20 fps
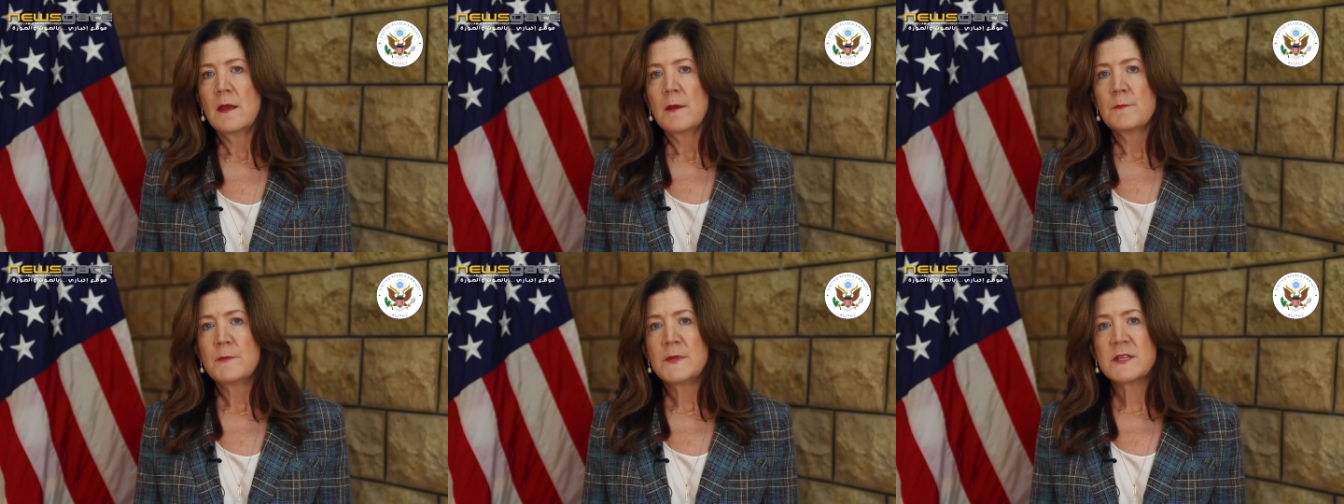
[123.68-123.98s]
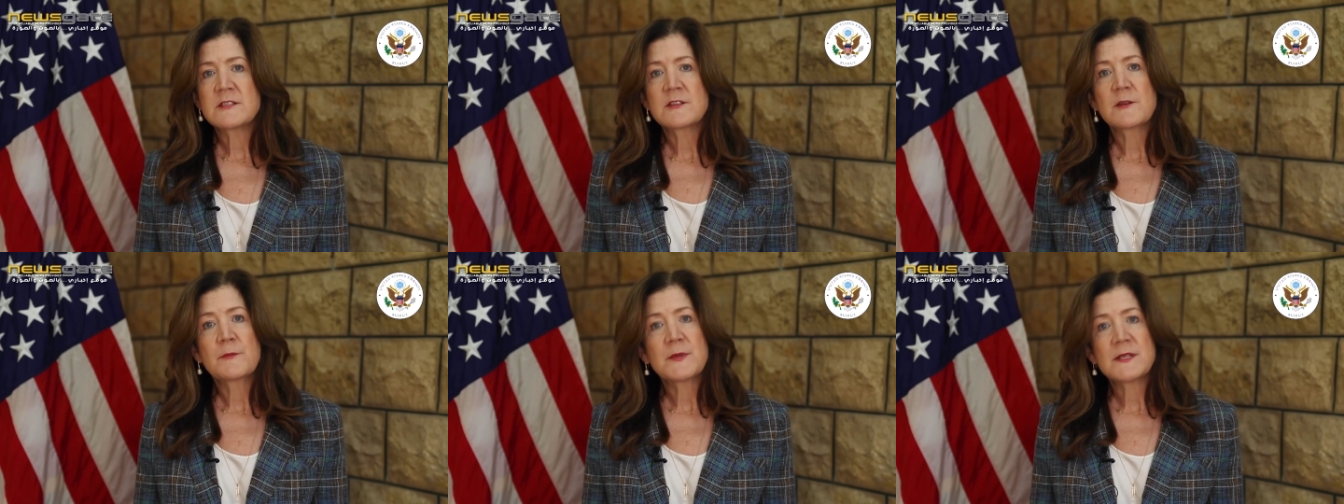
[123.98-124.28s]

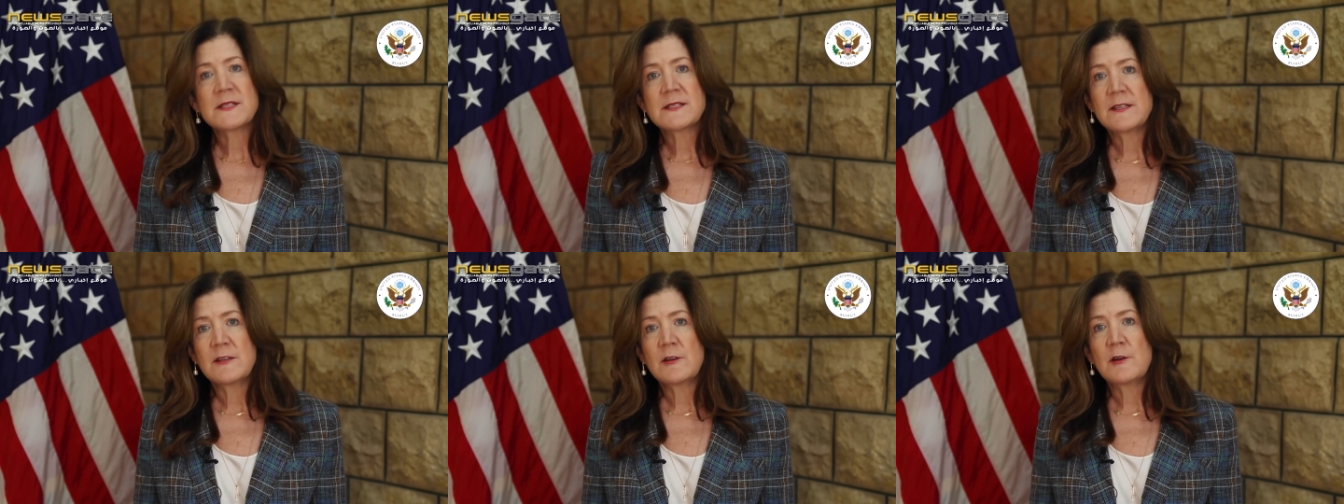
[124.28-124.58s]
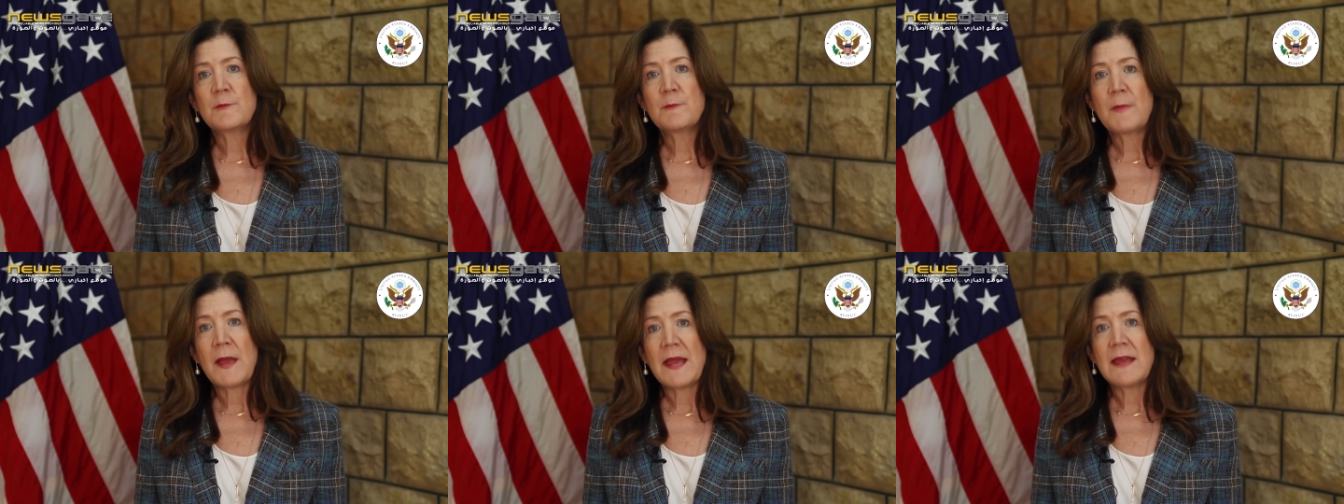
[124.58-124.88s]
Mr.
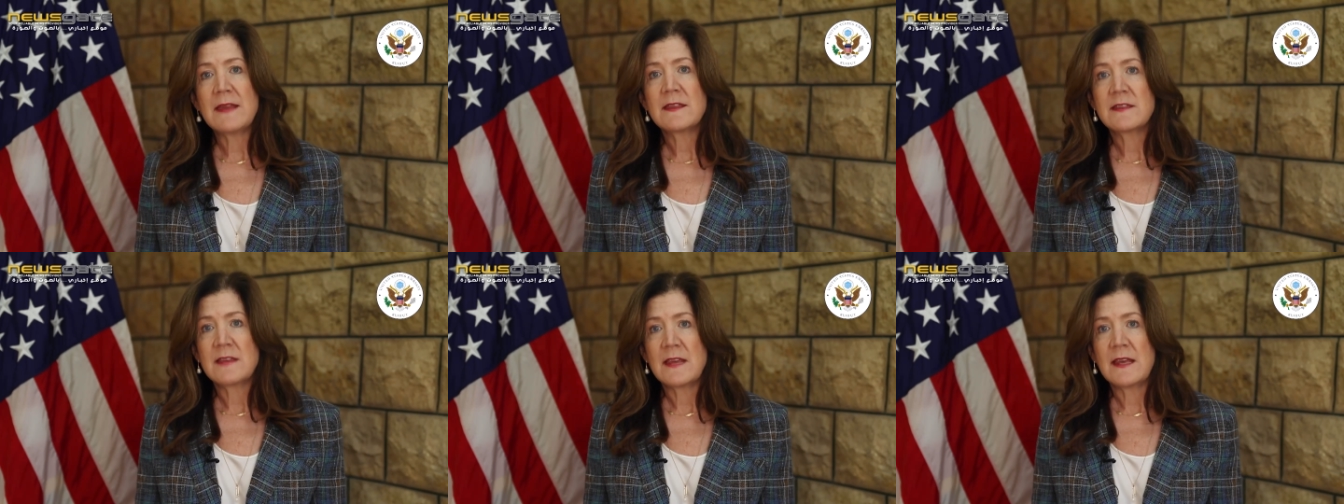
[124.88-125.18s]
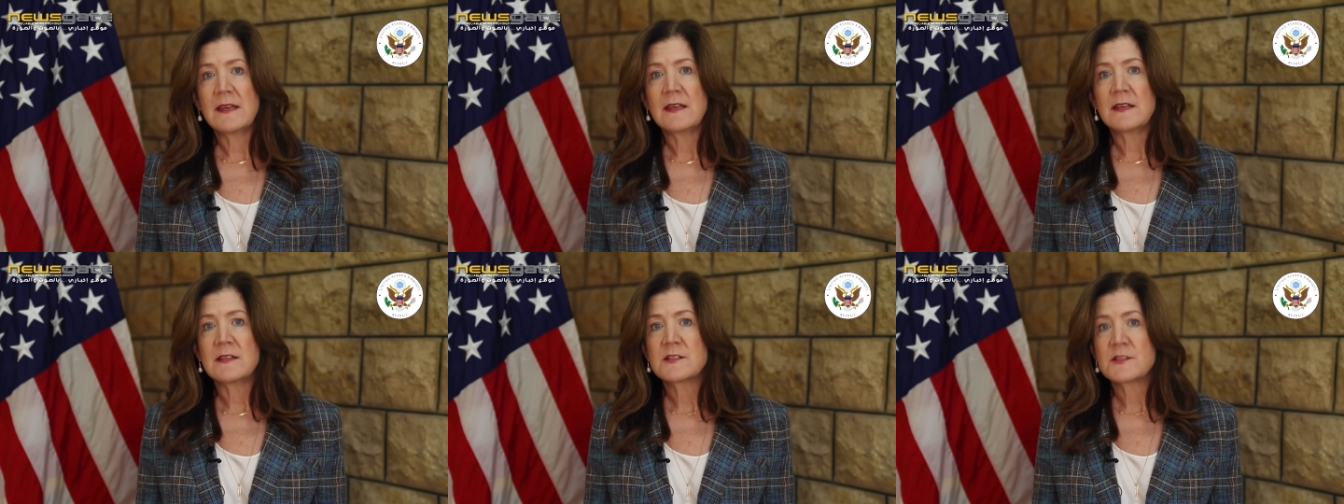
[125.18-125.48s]
Baasil may
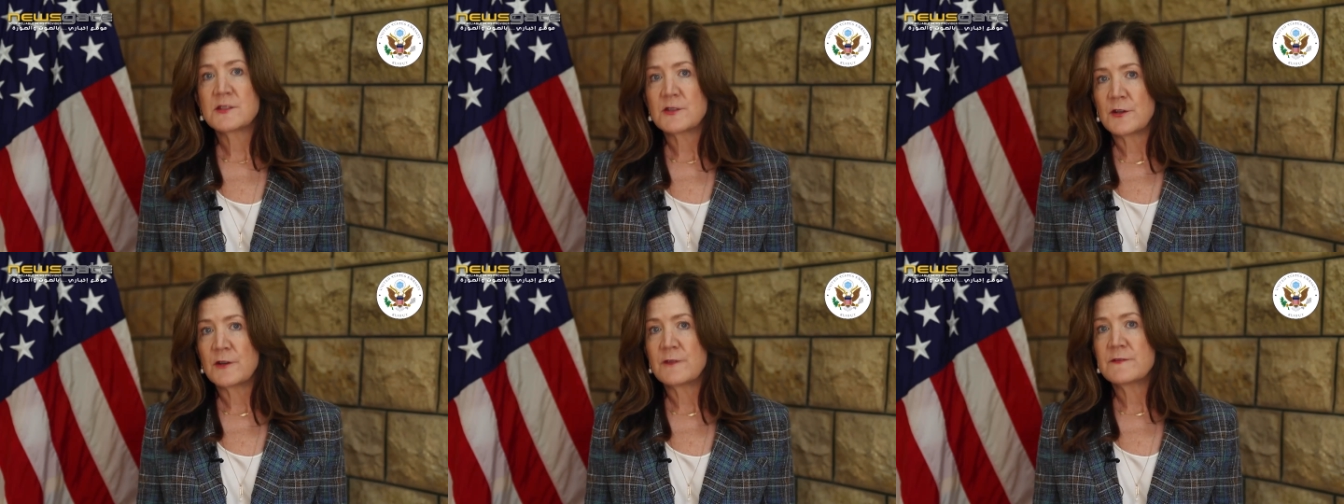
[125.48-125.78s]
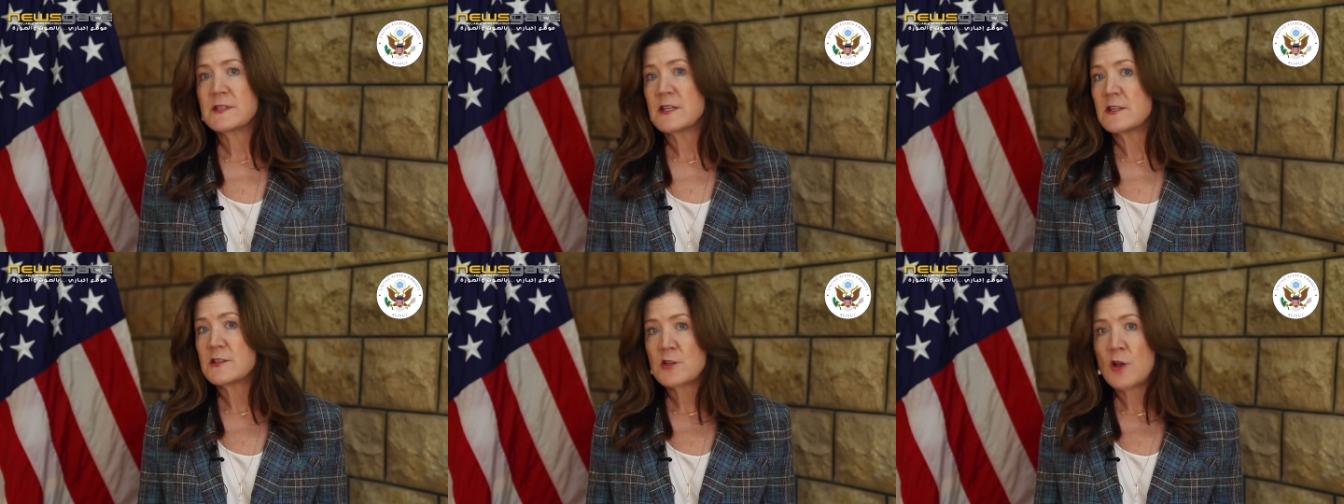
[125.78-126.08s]
think it
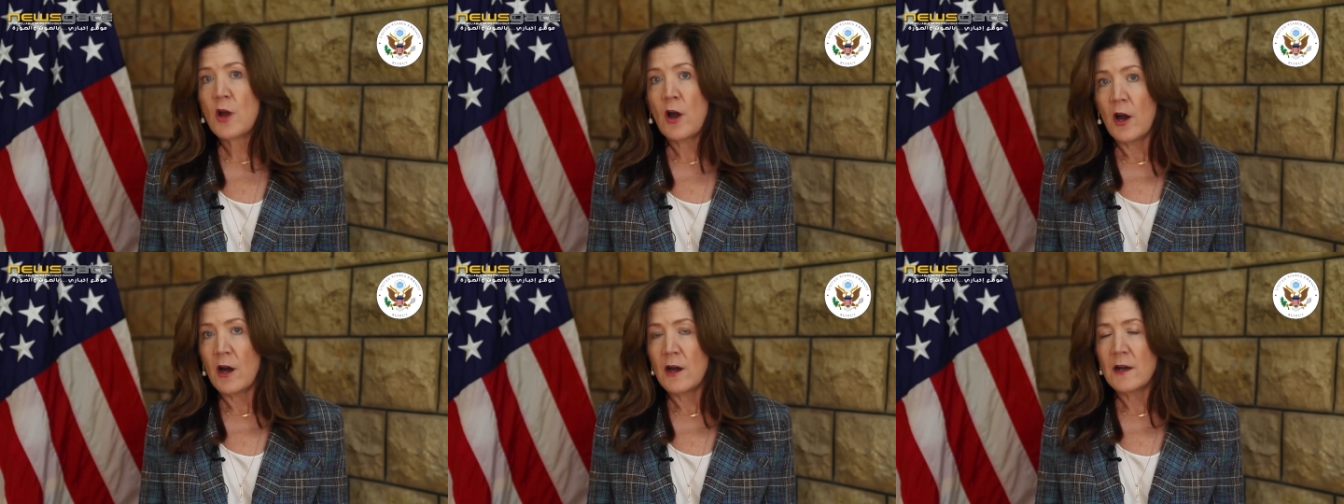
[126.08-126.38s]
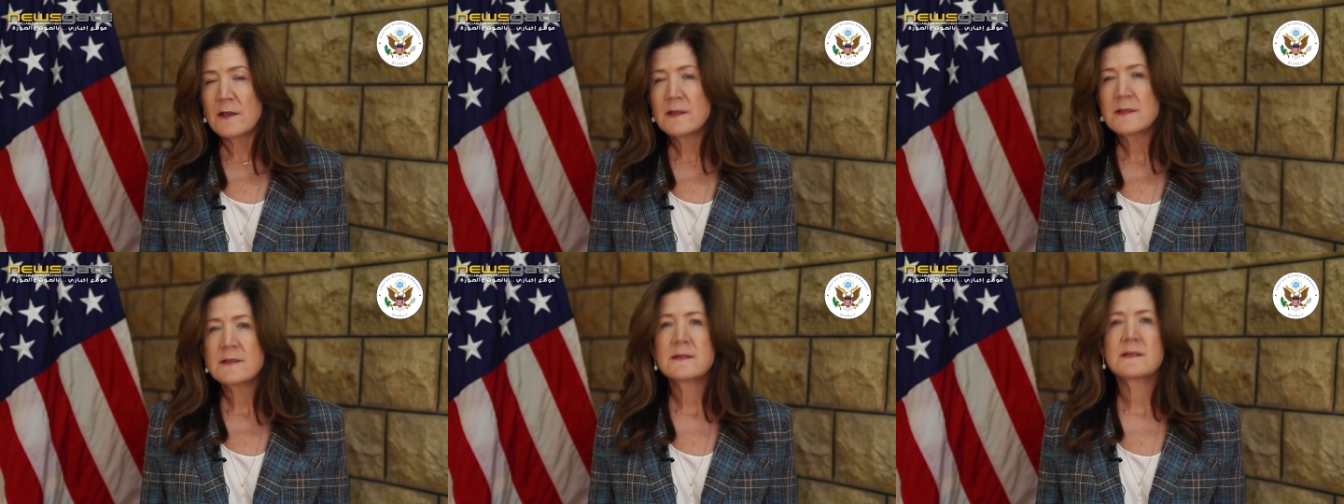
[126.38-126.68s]
serves his
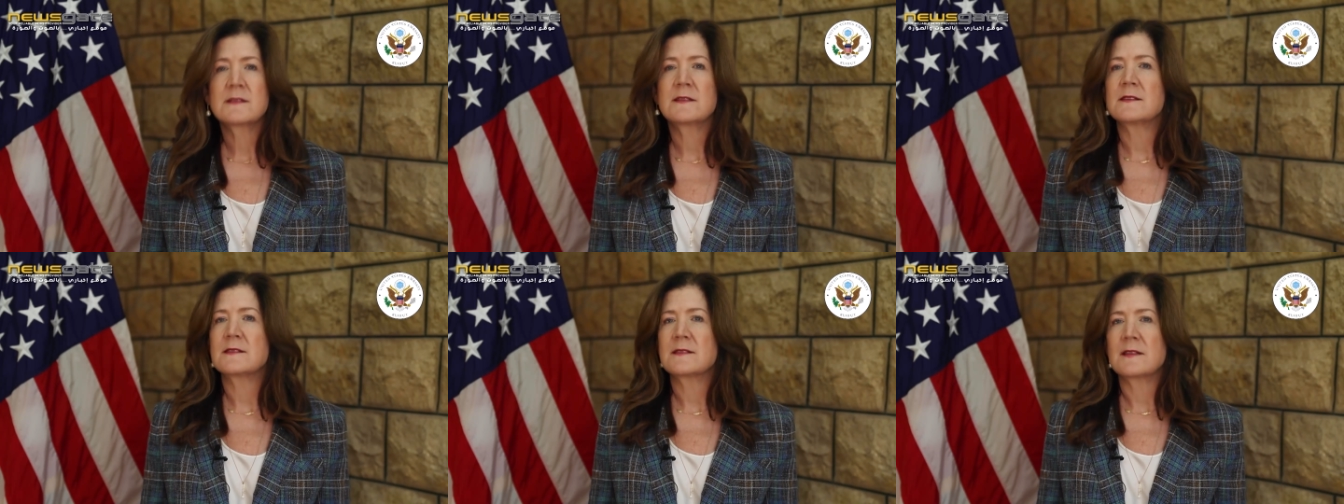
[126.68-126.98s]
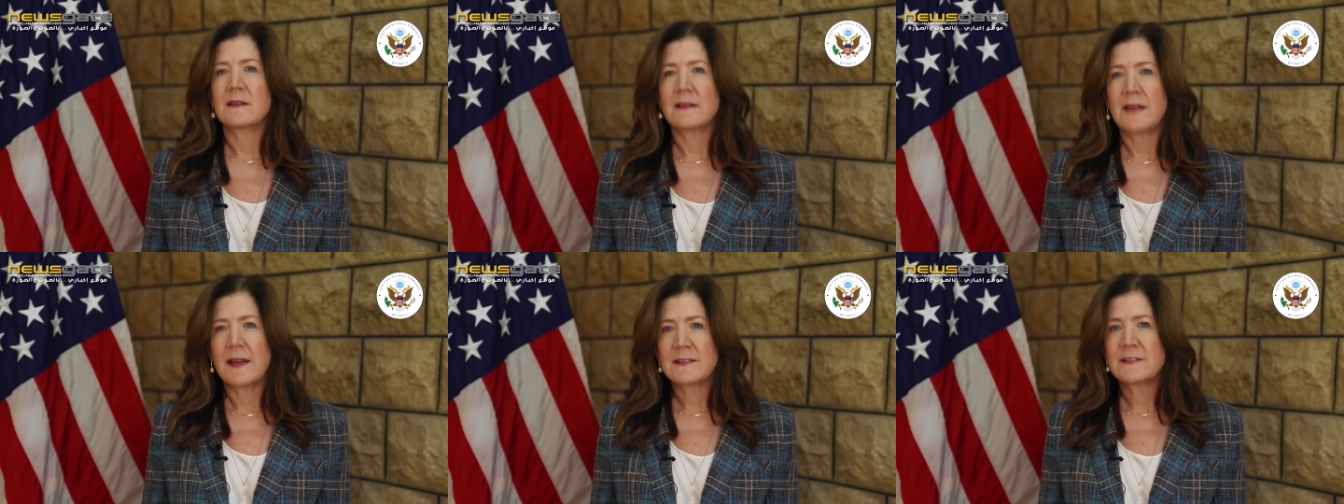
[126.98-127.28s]
cause to
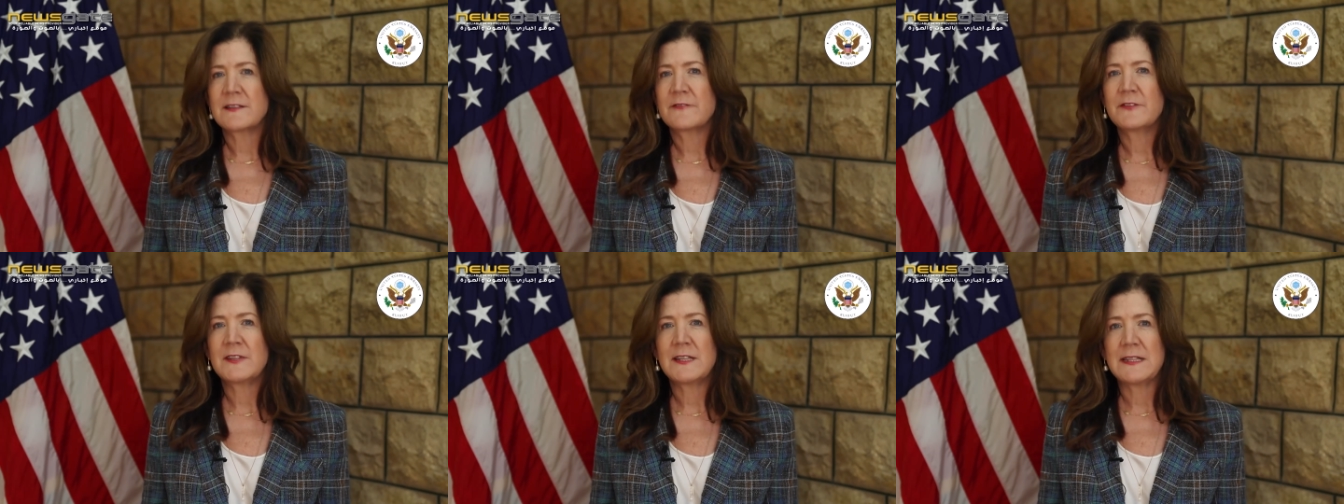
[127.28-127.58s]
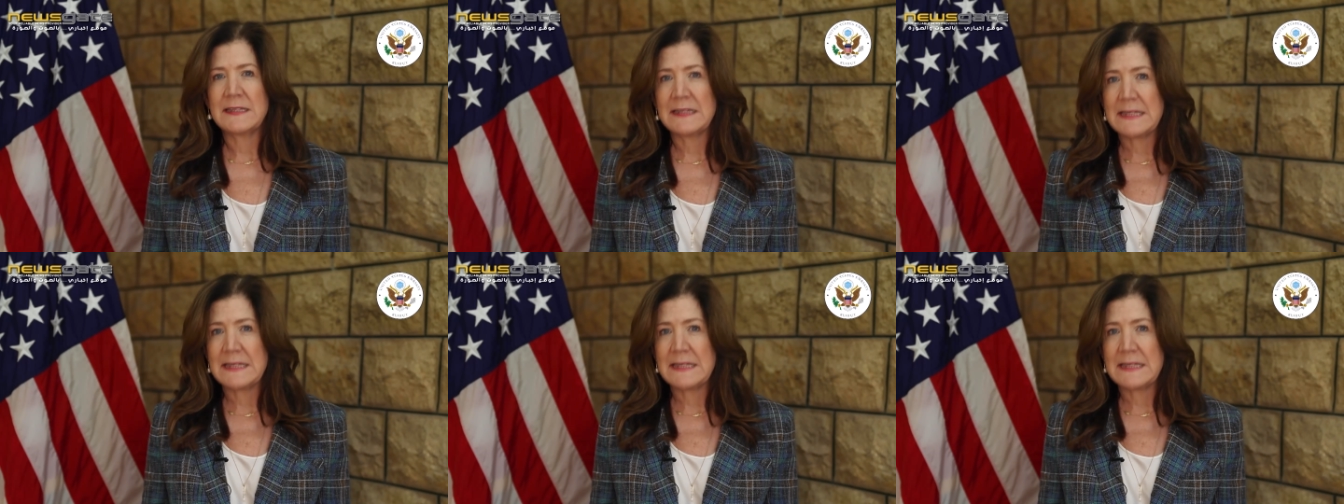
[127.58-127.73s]
selectively